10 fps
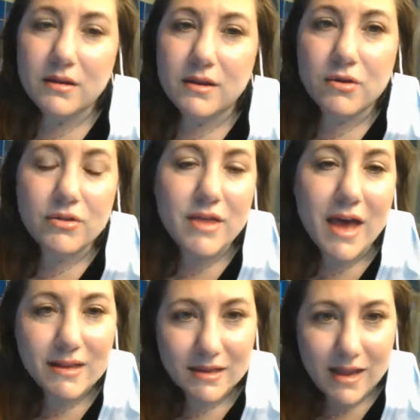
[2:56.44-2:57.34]
Now,
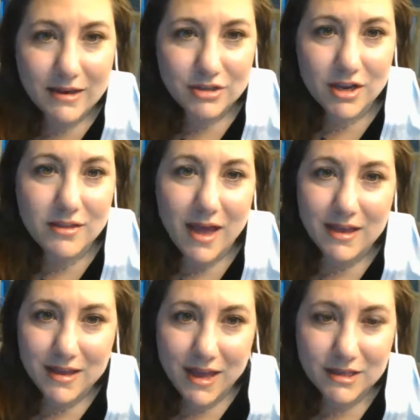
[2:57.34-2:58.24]
that connection, that
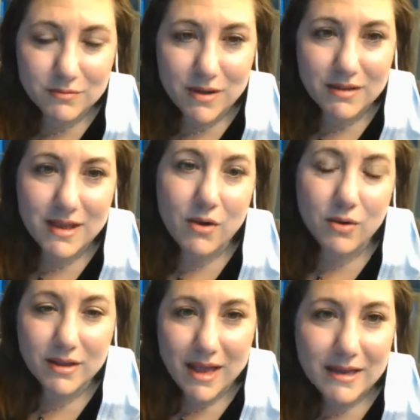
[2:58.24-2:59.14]
engagement, that
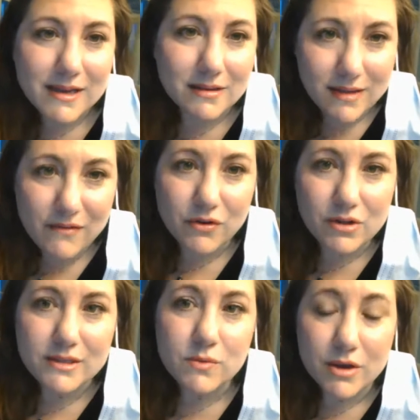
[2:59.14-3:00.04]
organic
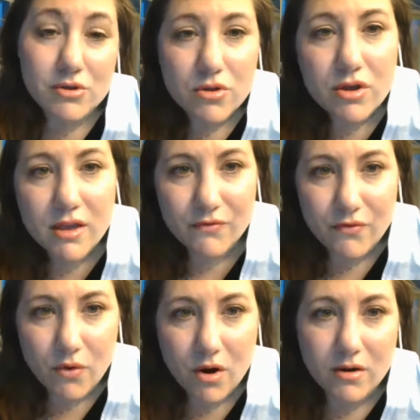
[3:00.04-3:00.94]
level is what you're looking
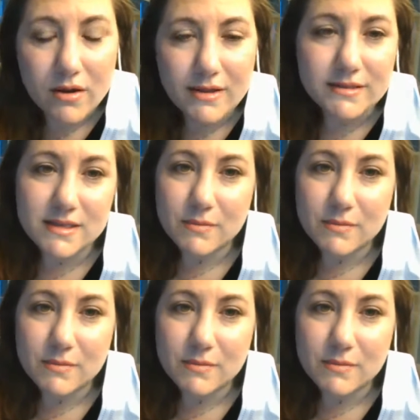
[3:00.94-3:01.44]
for as